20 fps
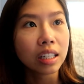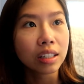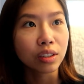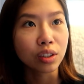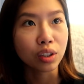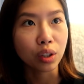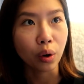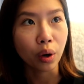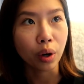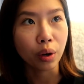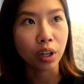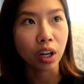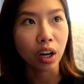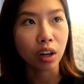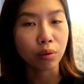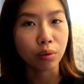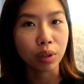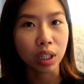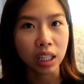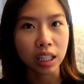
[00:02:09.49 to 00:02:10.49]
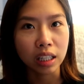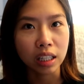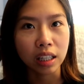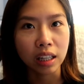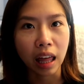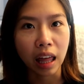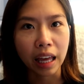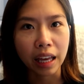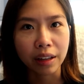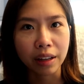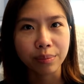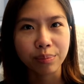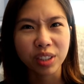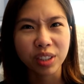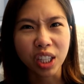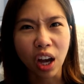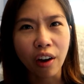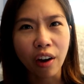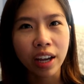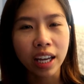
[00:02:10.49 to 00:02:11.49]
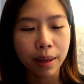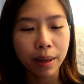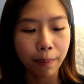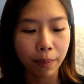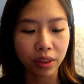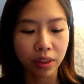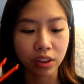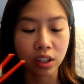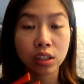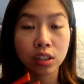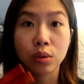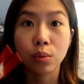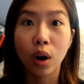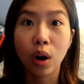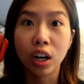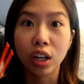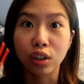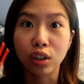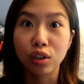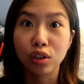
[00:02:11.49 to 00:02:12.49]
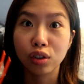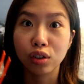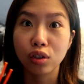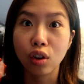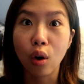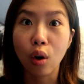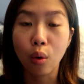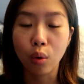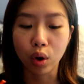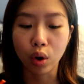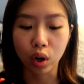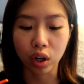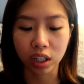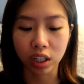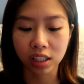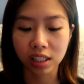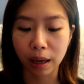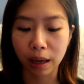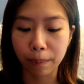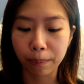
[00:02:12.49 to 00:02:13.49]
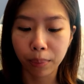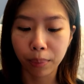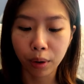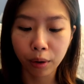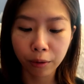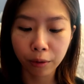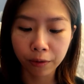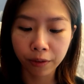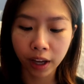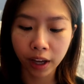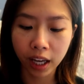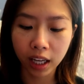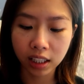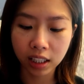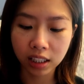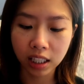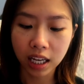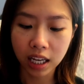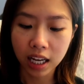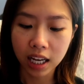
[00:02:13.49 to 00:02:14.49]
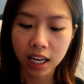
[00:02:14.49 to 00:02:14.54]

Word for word: so it got really like soggy but this one is so good it's like perfect